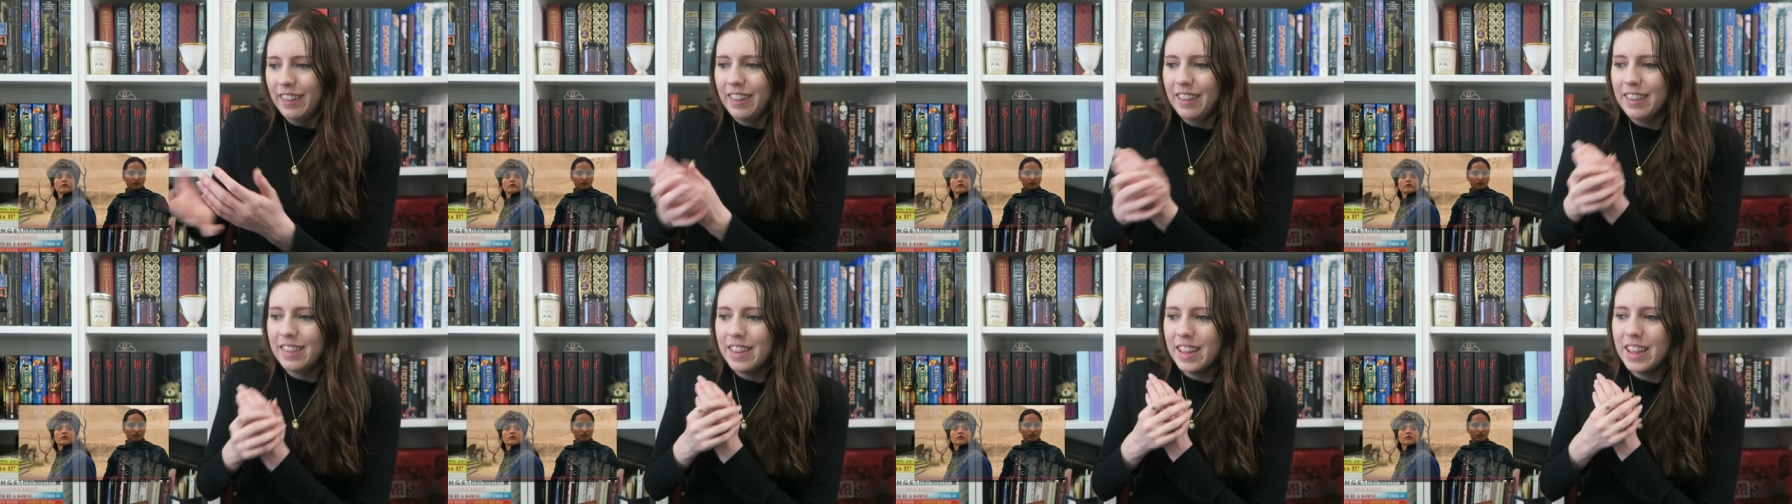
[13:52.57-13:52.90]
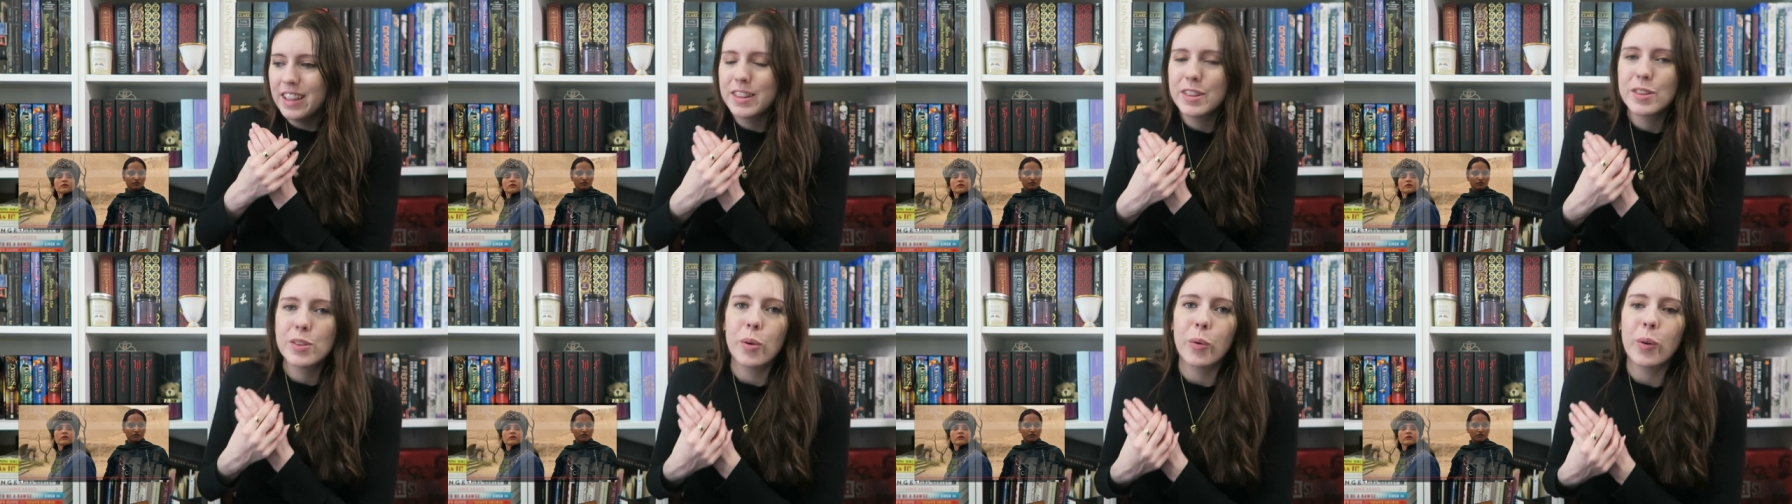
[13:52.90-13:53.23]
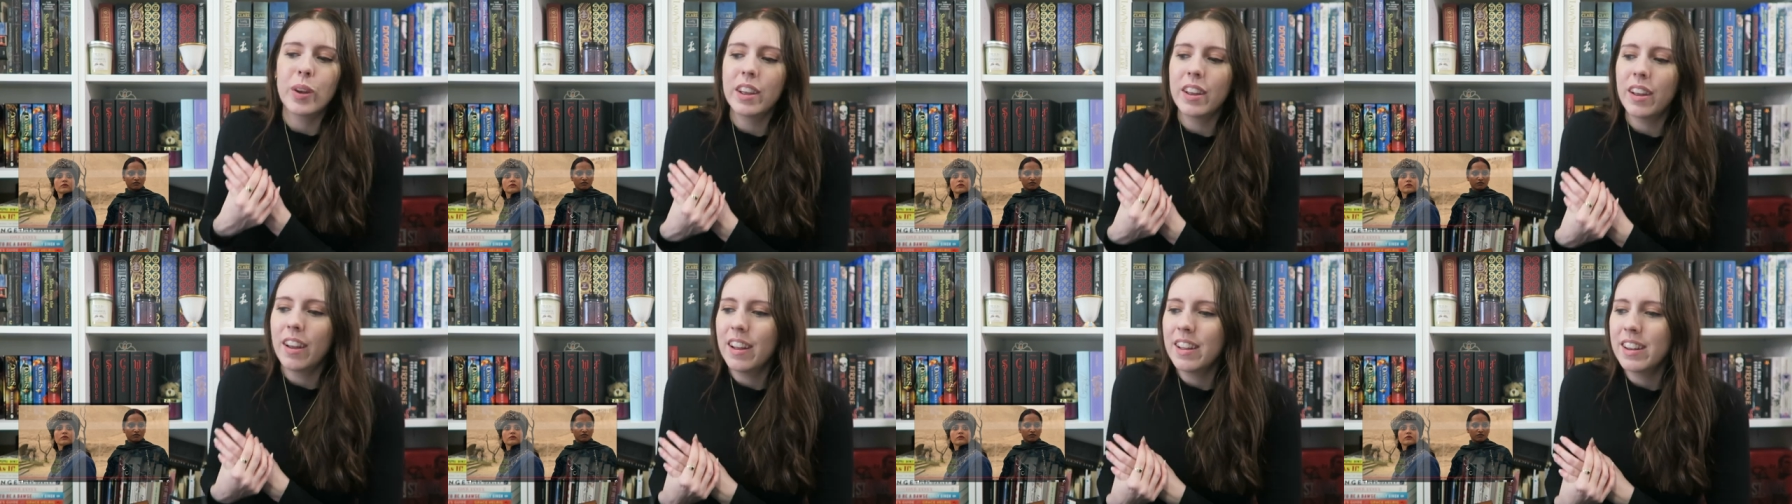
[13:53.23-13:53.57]
And then
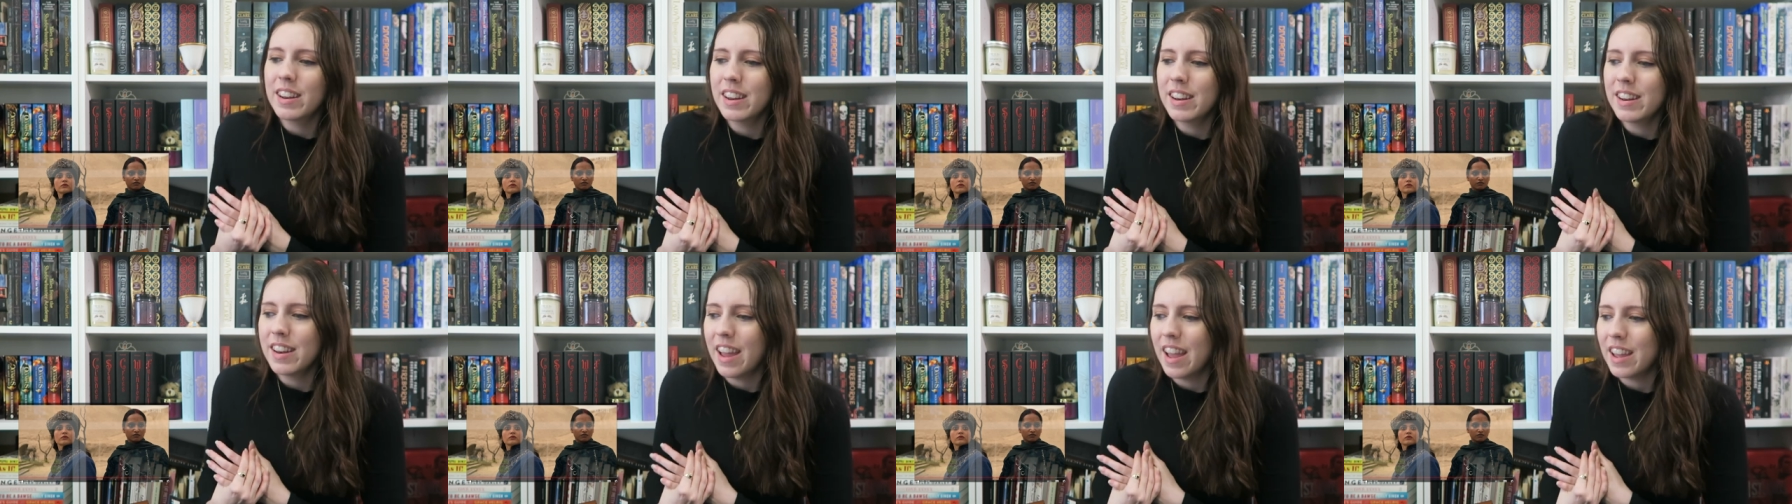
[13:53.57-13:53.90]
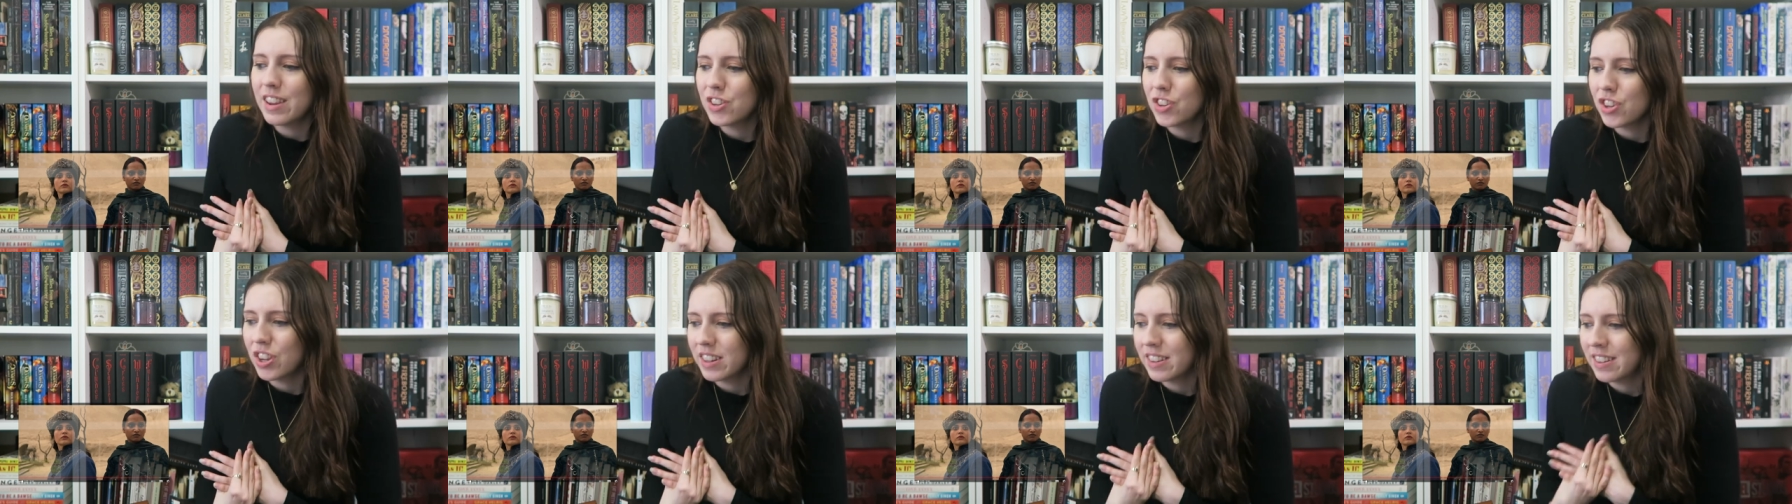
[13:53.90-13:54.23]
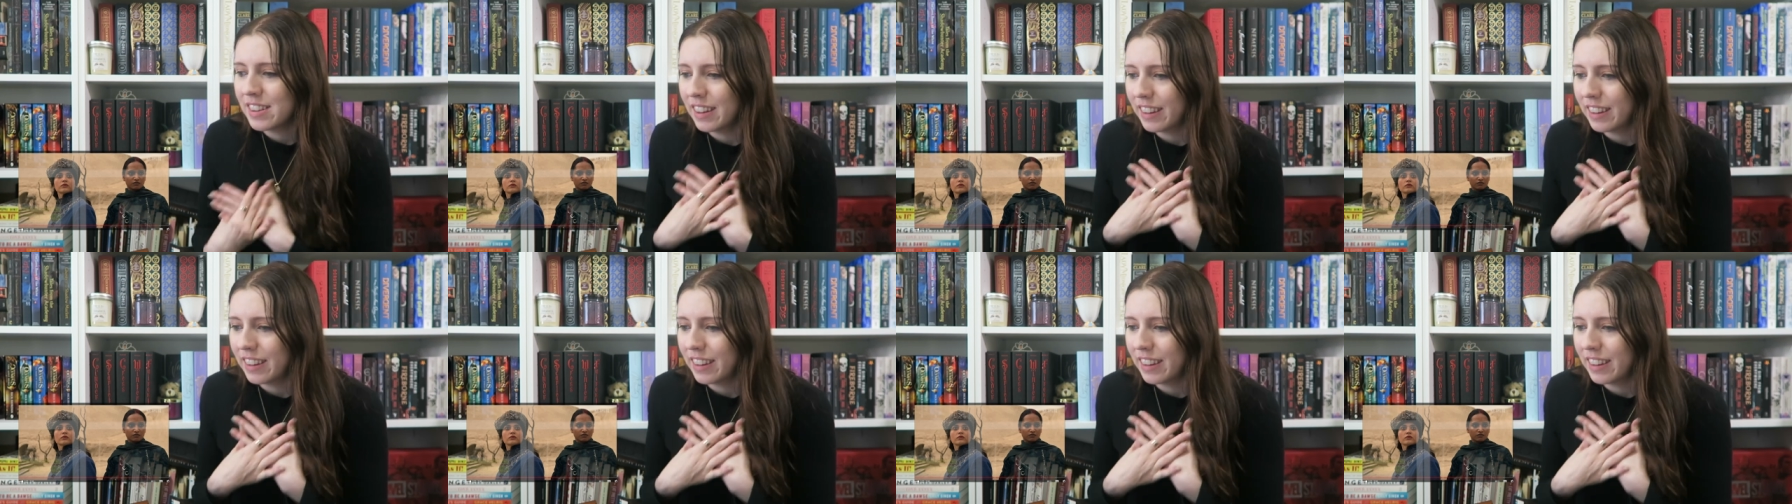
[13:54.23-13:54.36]
Zoya and Inej